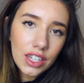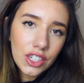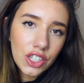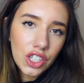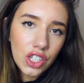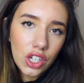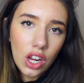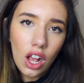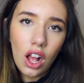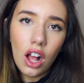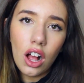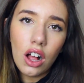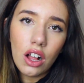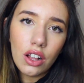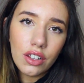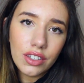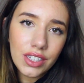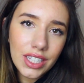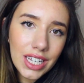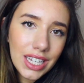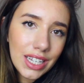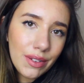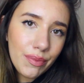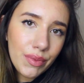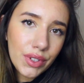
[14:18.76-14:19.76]

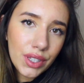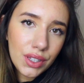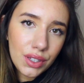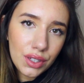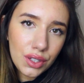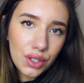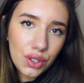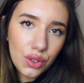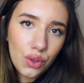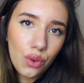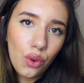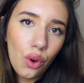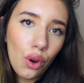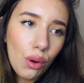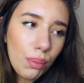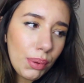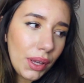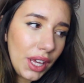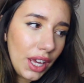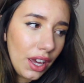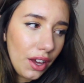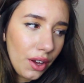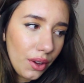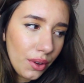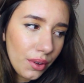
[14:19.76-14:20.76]
Charles, he was a
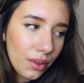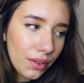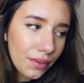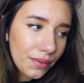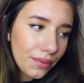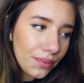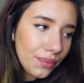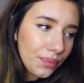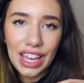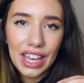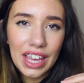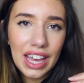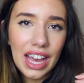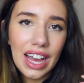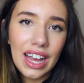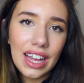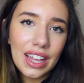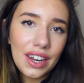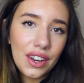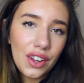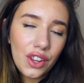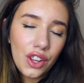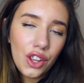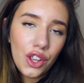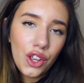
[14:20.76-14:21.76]
Scorpio. He
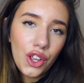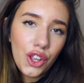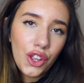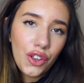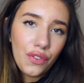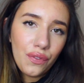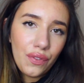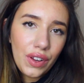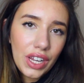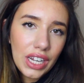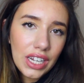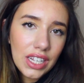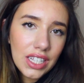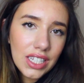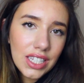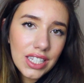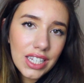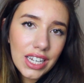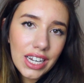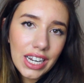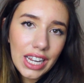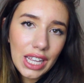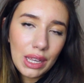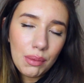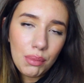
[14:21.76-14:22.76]
had Venus
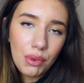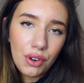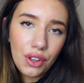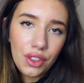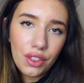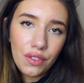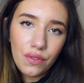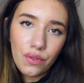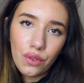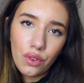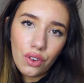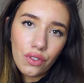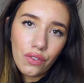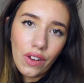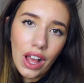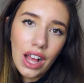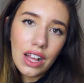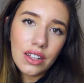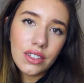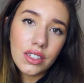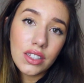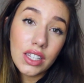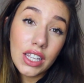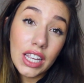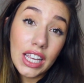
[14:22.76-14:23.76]
and Libra in the 4th
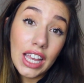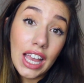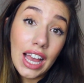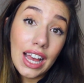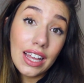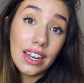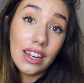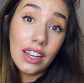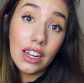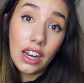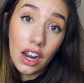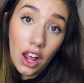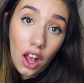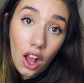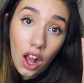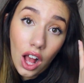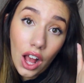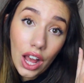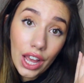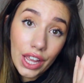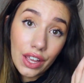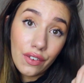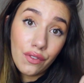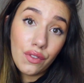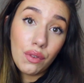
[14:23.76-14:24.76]
house, so he had an
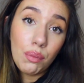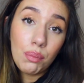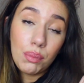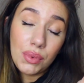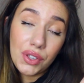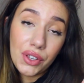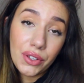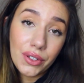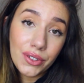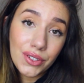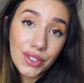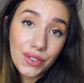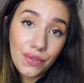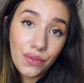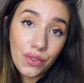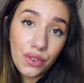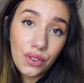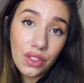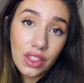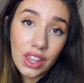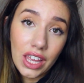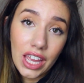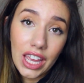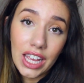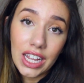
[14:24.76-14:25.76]
eye for
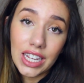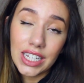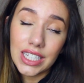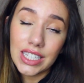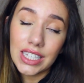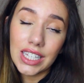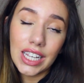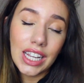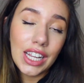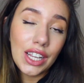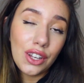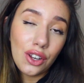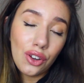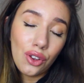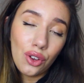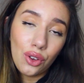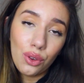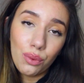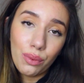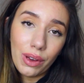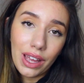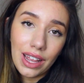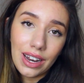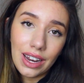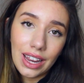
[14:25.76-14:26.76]
beautiful things. He
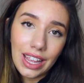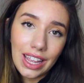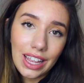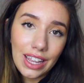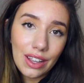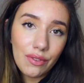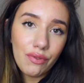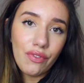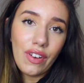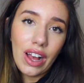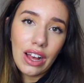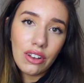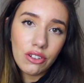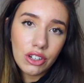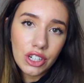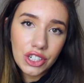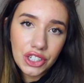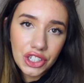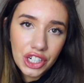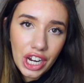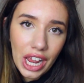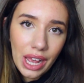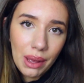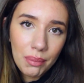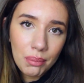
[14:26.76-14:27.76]
knew when he found a
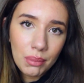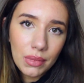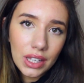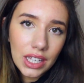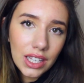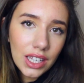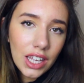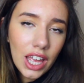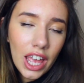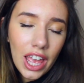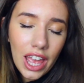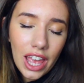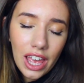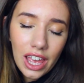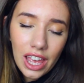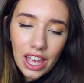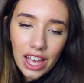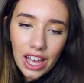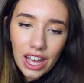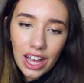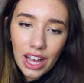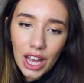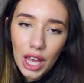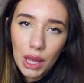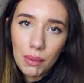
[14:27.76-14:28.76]
gem,
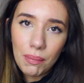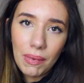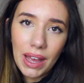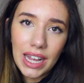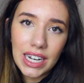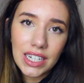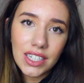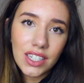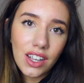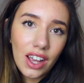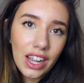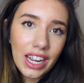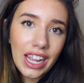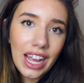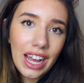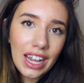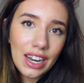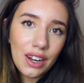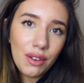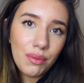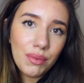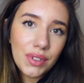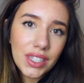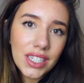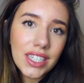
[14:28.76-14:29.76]
and
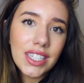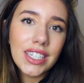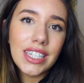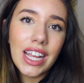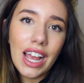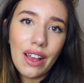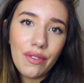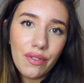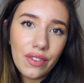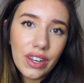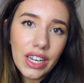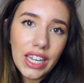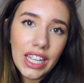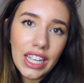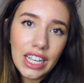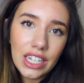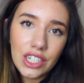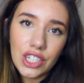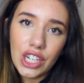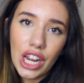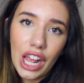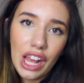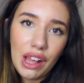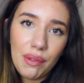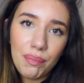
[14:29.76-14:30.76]
Diana was definitely a
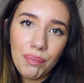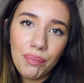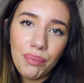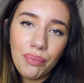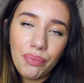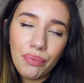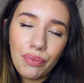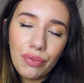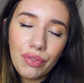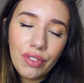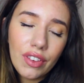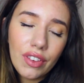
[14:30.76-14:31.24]
gem.